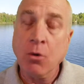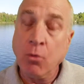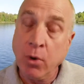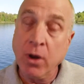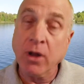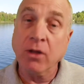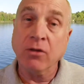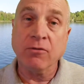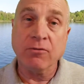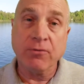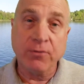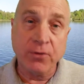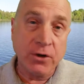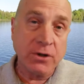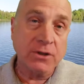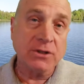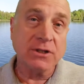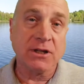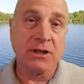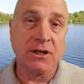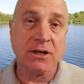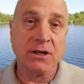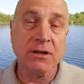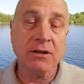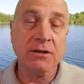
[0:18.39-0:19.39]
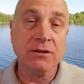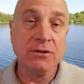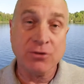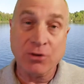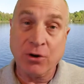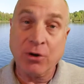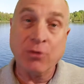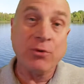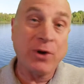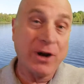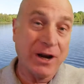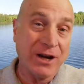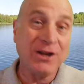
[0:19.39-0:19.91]
Well, firstly, there
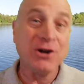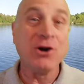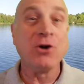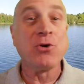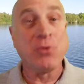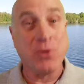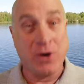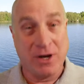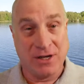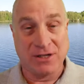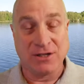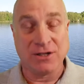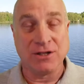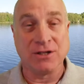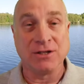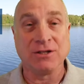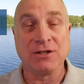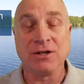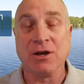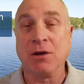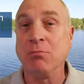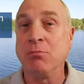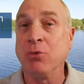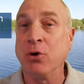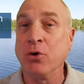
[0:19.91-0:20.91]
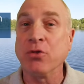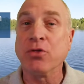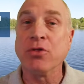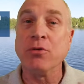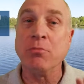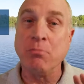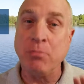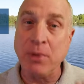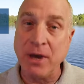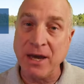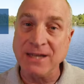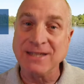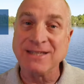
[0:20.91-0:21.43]
are radio questions on both the
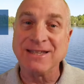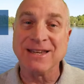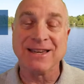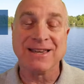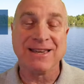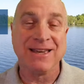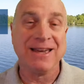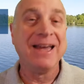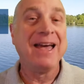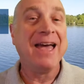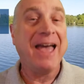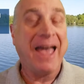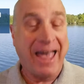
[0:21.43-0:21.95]
basic